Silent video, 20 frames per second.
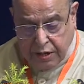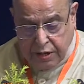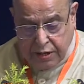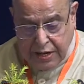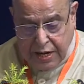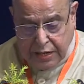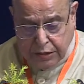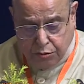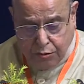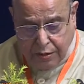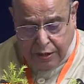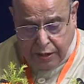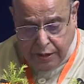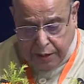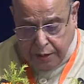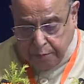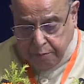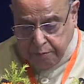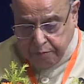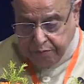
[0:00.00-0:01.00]

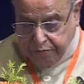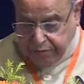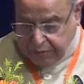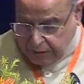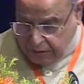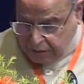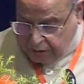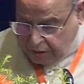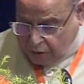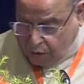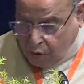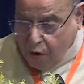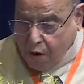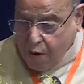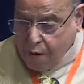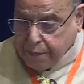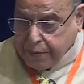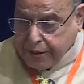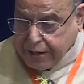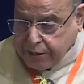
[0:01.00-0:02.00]
Naturally, the
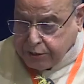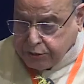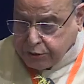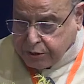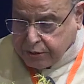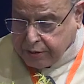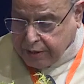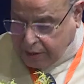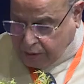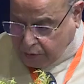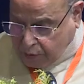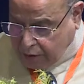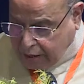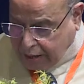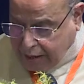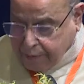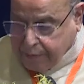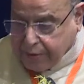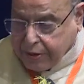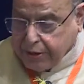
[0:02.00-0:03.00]
cooperation and
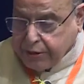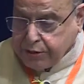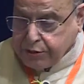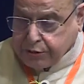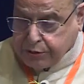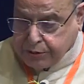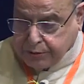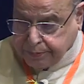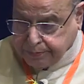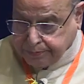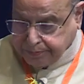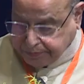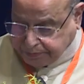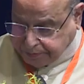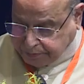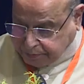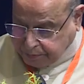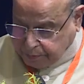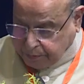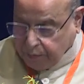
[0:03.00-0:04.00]
collaboration
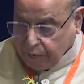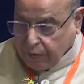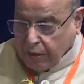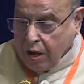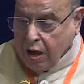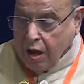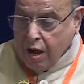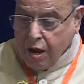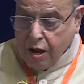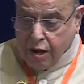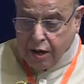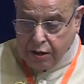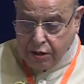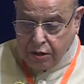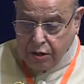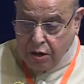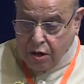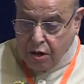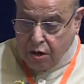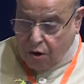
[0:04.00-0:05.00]
are
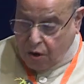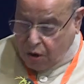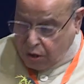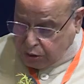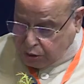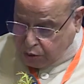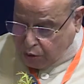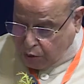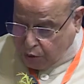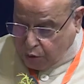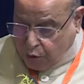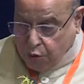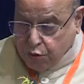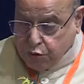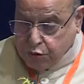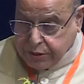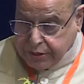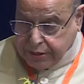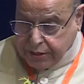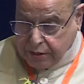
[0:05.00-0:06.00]
also
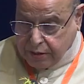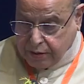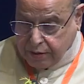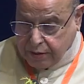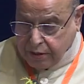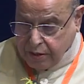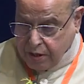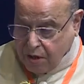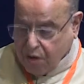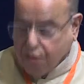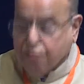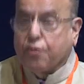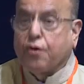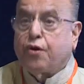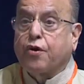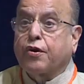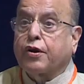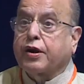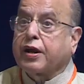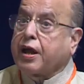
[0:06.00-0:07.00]
crucial
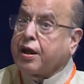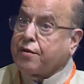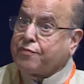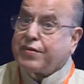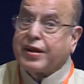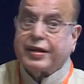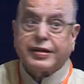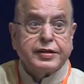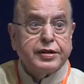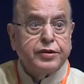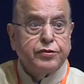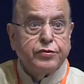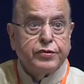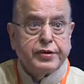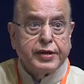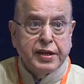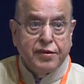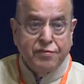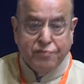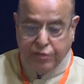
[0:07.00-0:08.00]
for effective
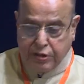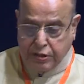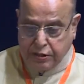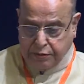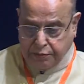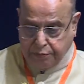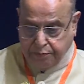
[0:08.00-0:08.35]
teamwork.